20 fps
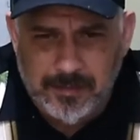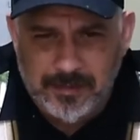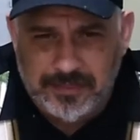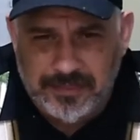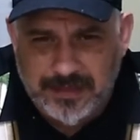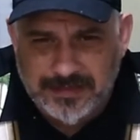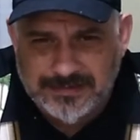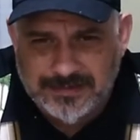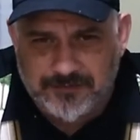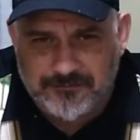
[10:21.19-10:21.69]
of
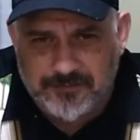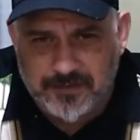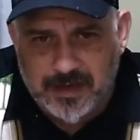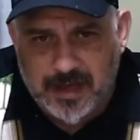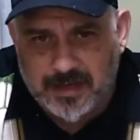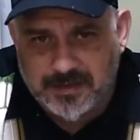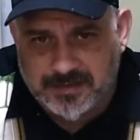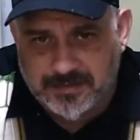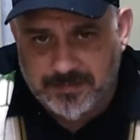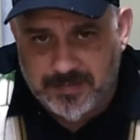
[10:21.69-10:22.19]
things I
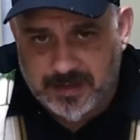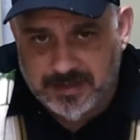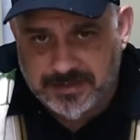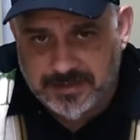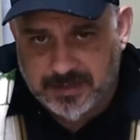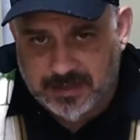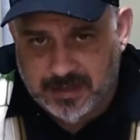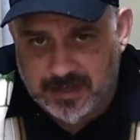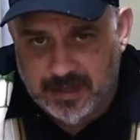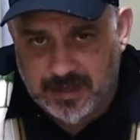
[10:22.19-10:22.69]
forgot to
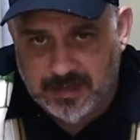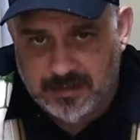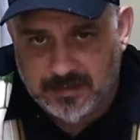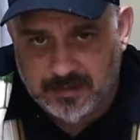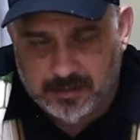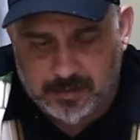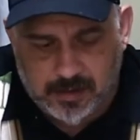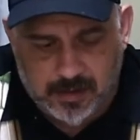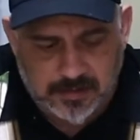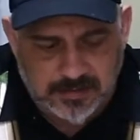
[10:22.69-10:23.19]
mention in the
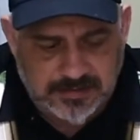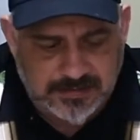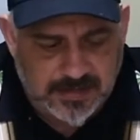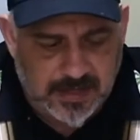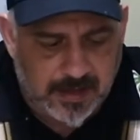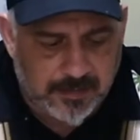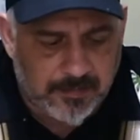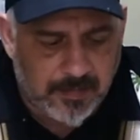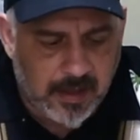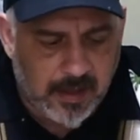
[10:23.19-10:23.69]

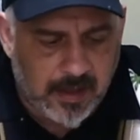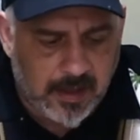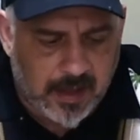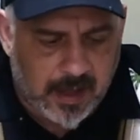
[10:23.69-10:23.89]
close-up.